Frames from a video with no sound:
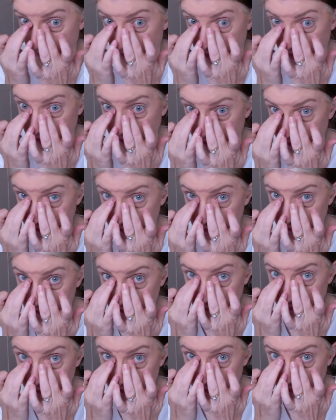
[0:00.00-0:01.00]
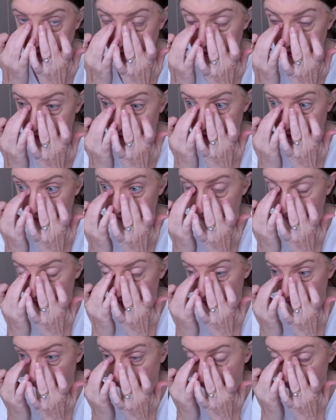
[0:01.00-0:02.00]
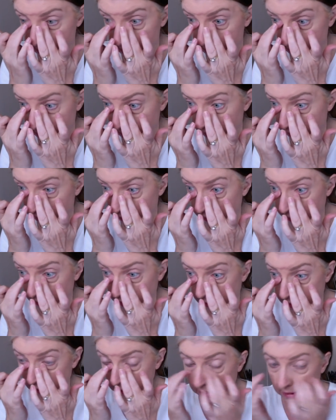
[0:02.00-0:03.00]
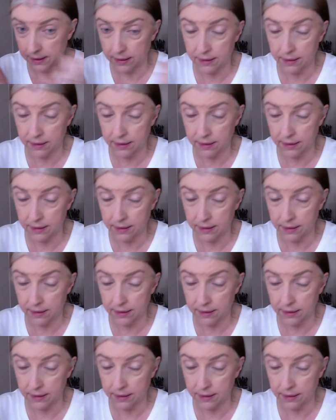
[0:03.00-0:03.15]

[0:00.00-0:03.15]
my lid and crease area.